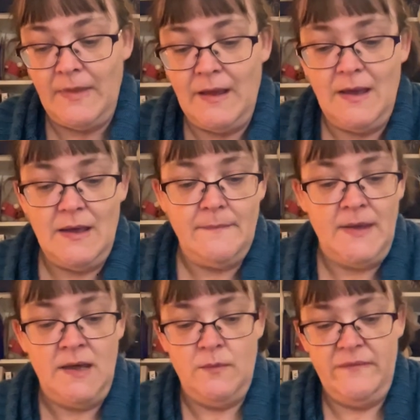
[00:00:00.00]
I'm,
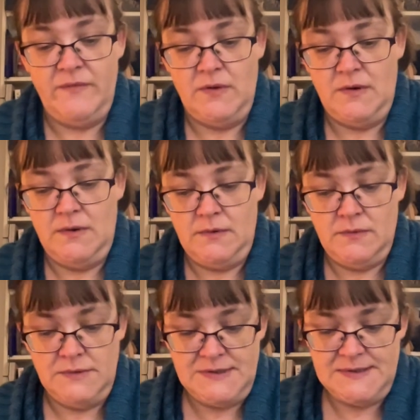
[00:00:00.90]
however,
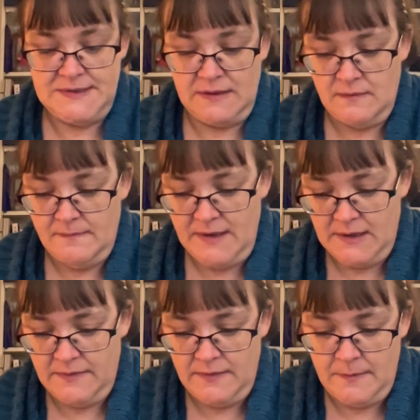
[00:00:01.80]
going to stick them back
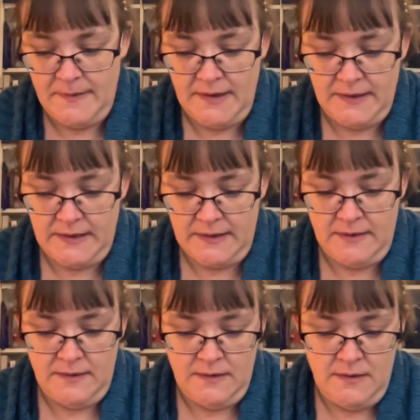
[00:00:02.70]
in their packet
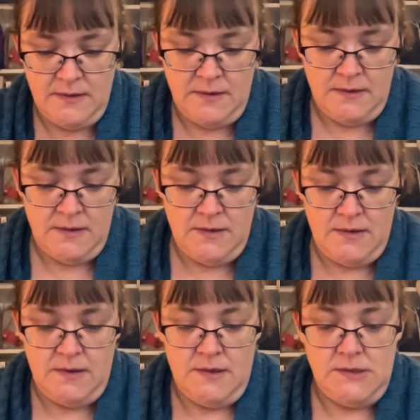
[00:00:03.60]

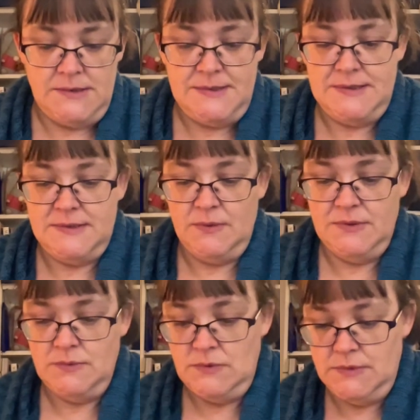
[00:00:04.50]
so I
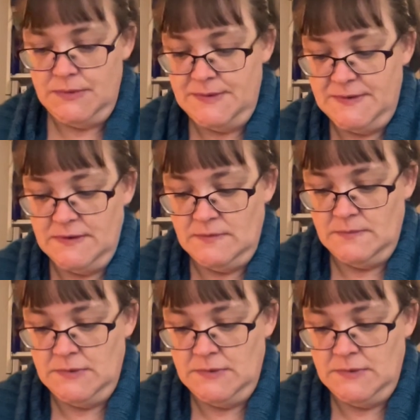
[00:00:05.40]
don't lose them.